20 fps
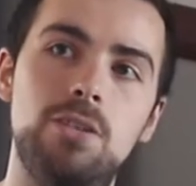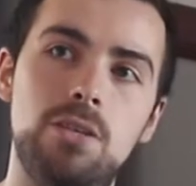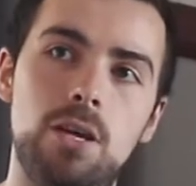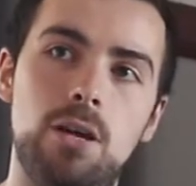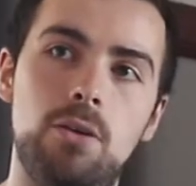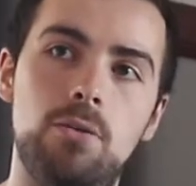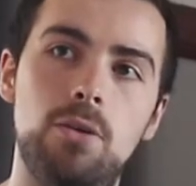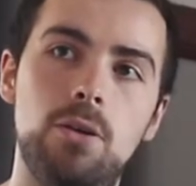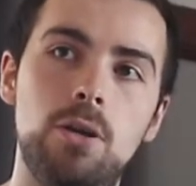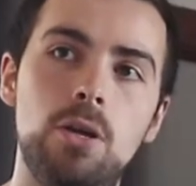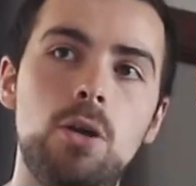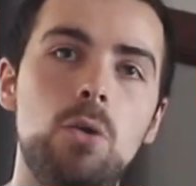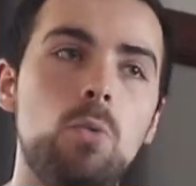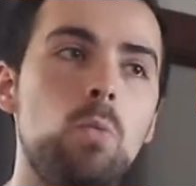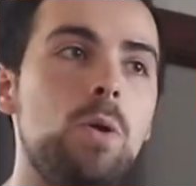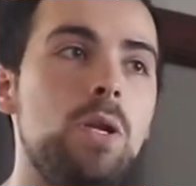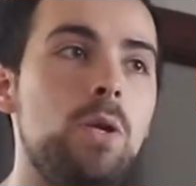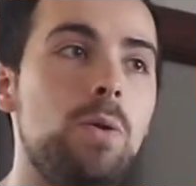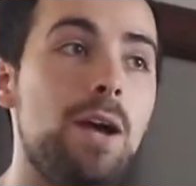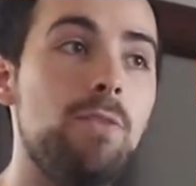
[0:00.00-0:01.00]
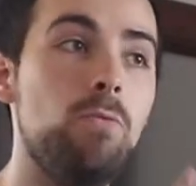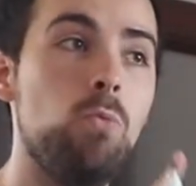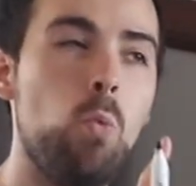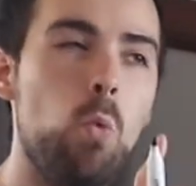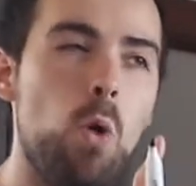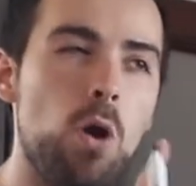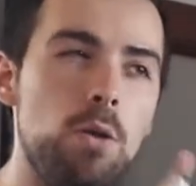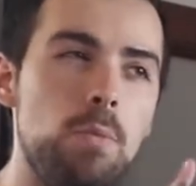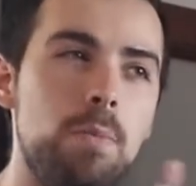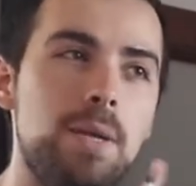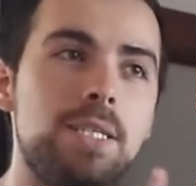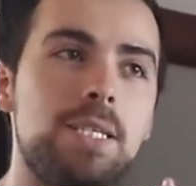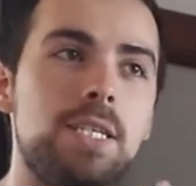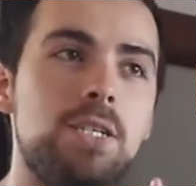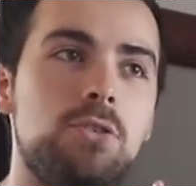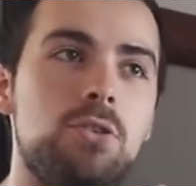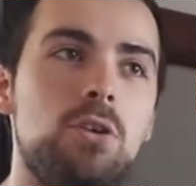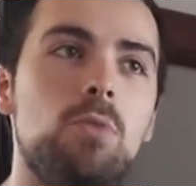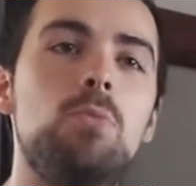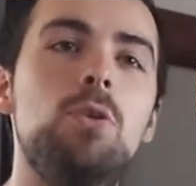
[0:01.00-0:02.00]
know. When you have 1 missing
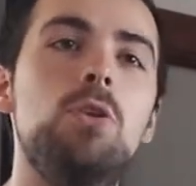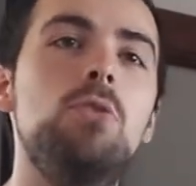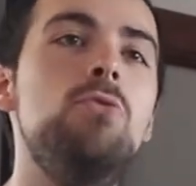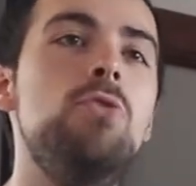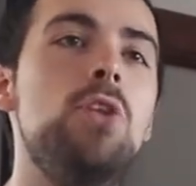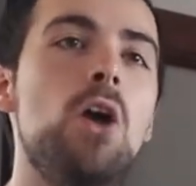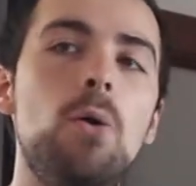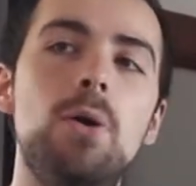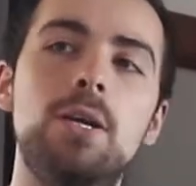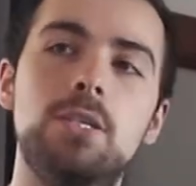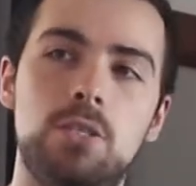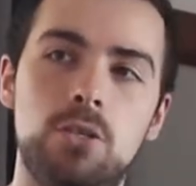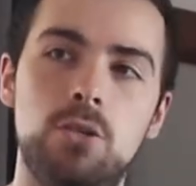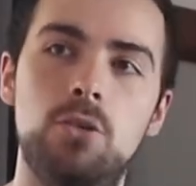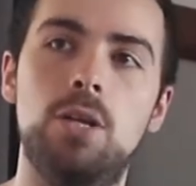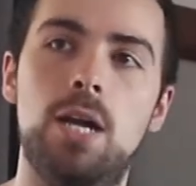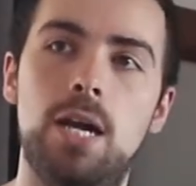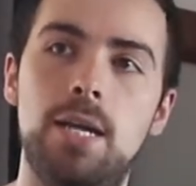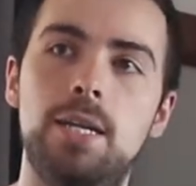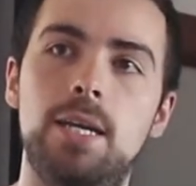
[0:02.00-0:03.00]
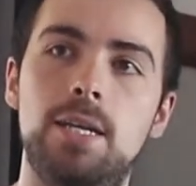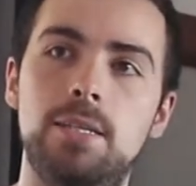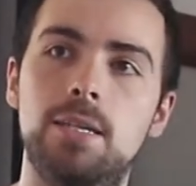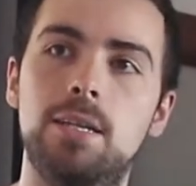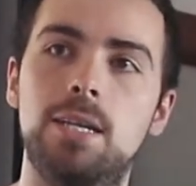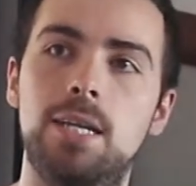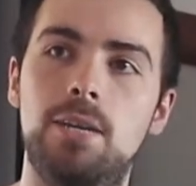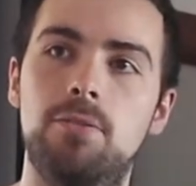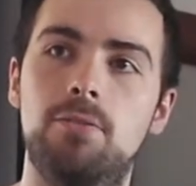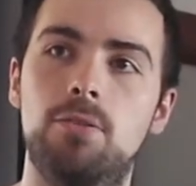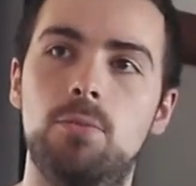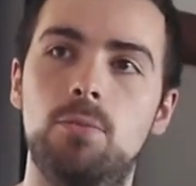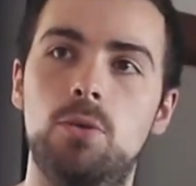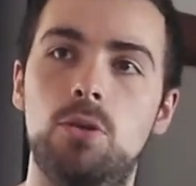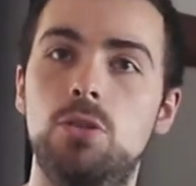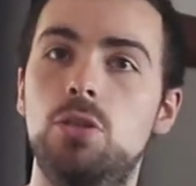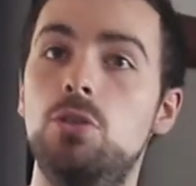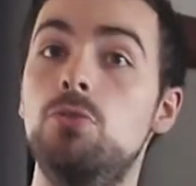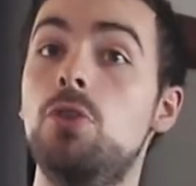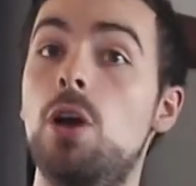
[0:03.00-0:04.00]
trump, you know it's the good idea to leave them because
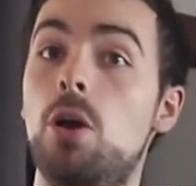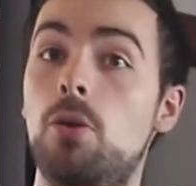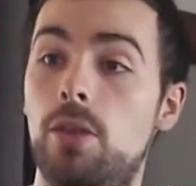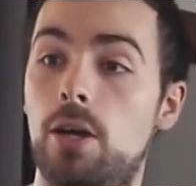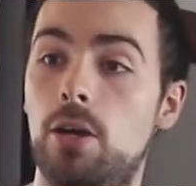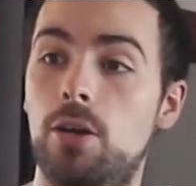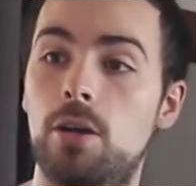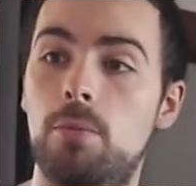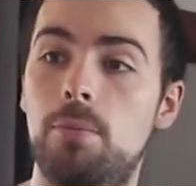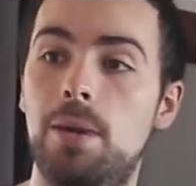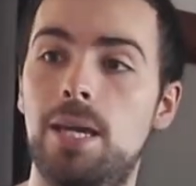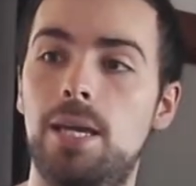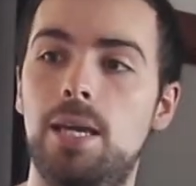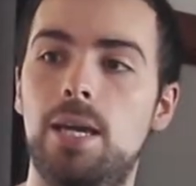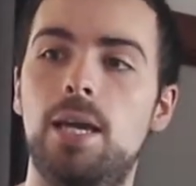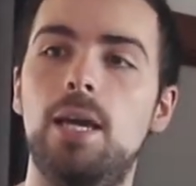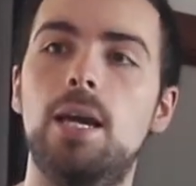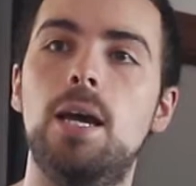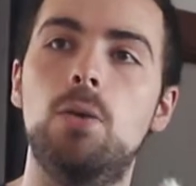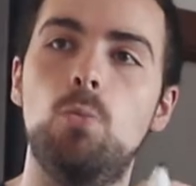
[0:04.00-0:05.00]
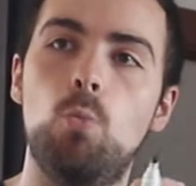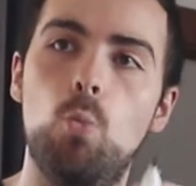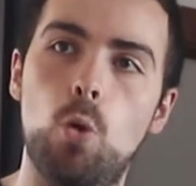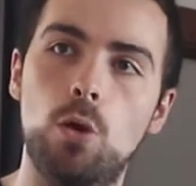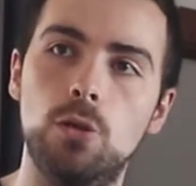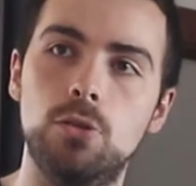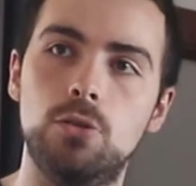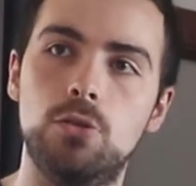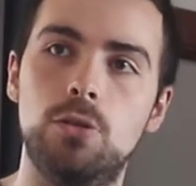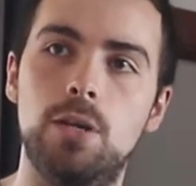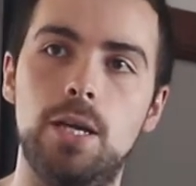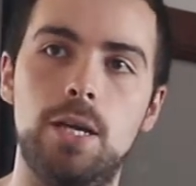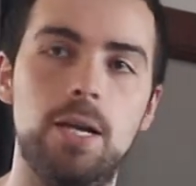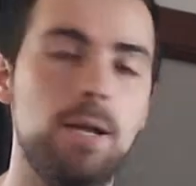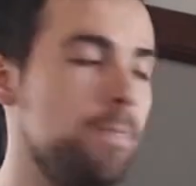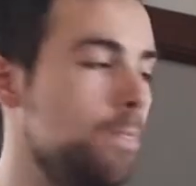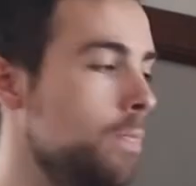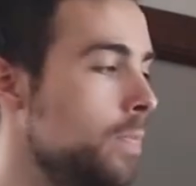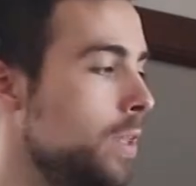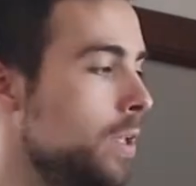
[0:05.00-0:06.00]
you know they're going to make it in 1 trick.
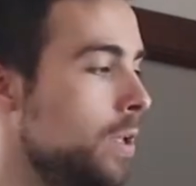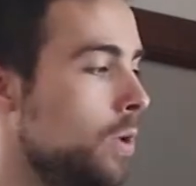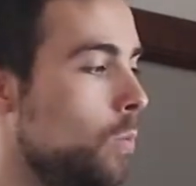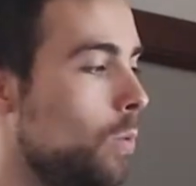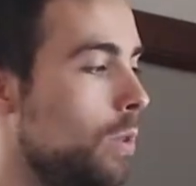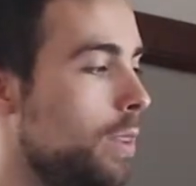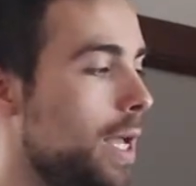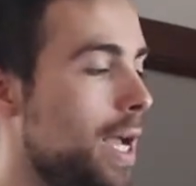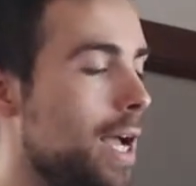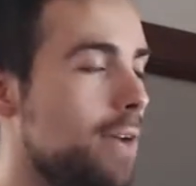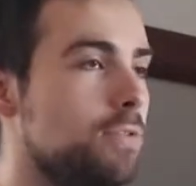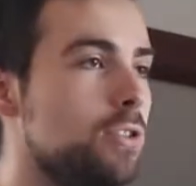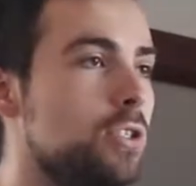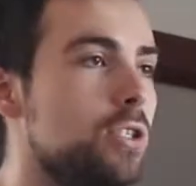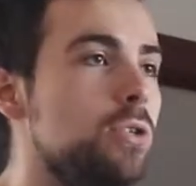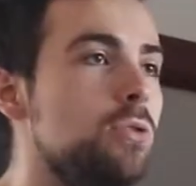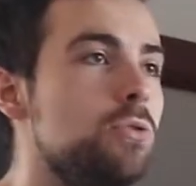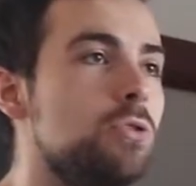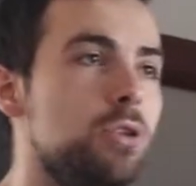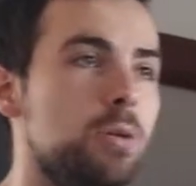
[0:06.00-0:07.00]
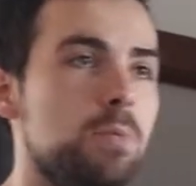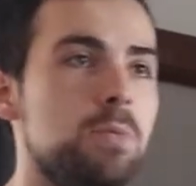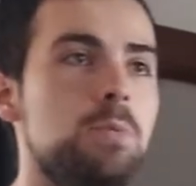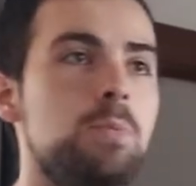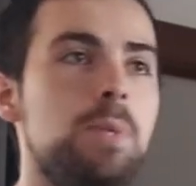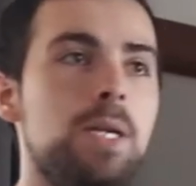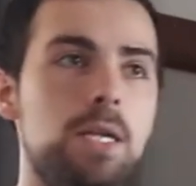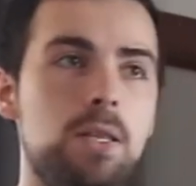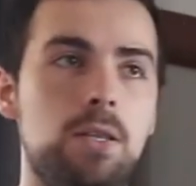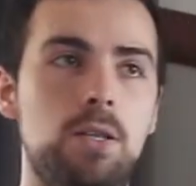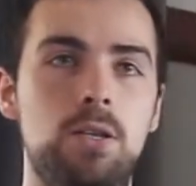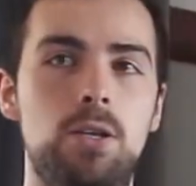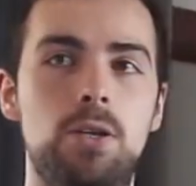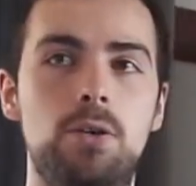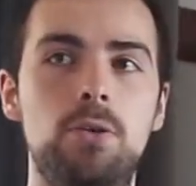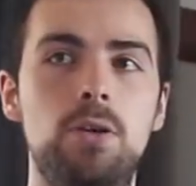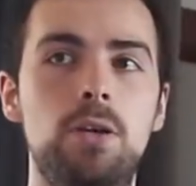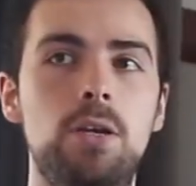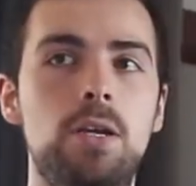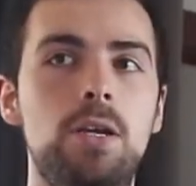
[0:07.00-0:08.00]
When they have 2 trumps bigger than
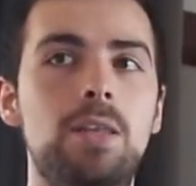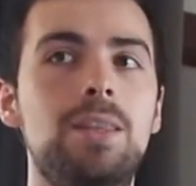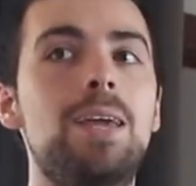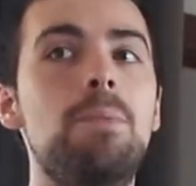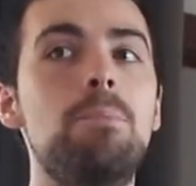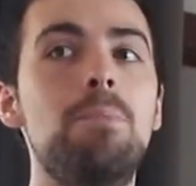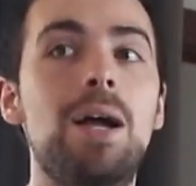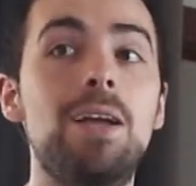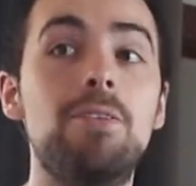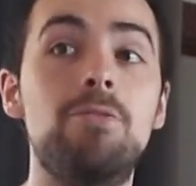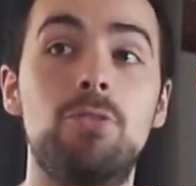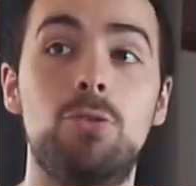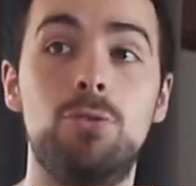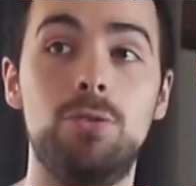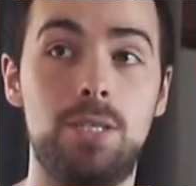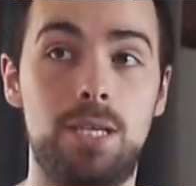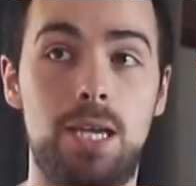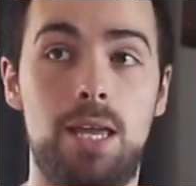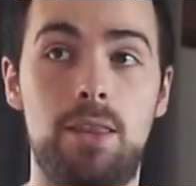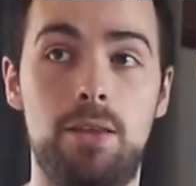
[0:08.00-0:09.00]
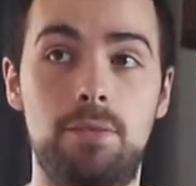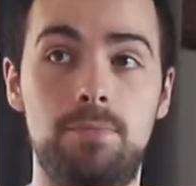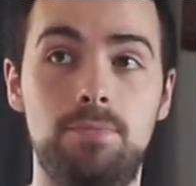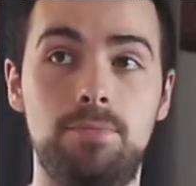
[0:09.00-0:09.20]
you, they might fall together.